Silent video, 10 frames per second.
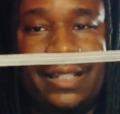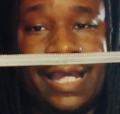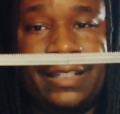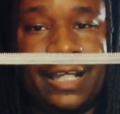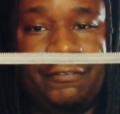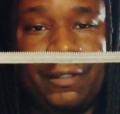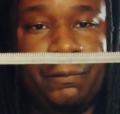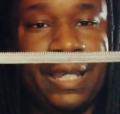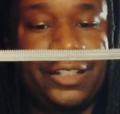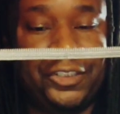They
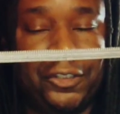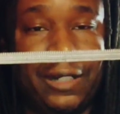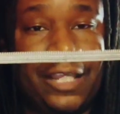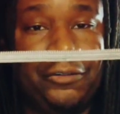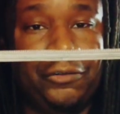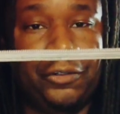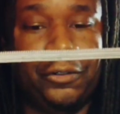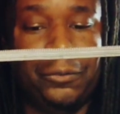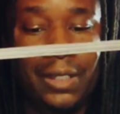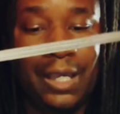definitely made sure that you
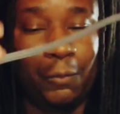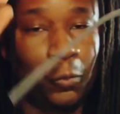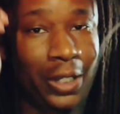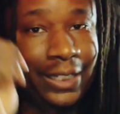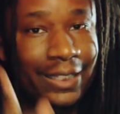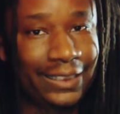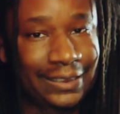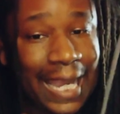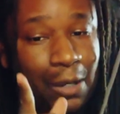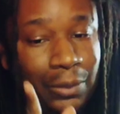knew what
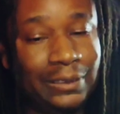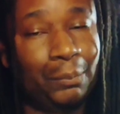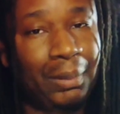this guy was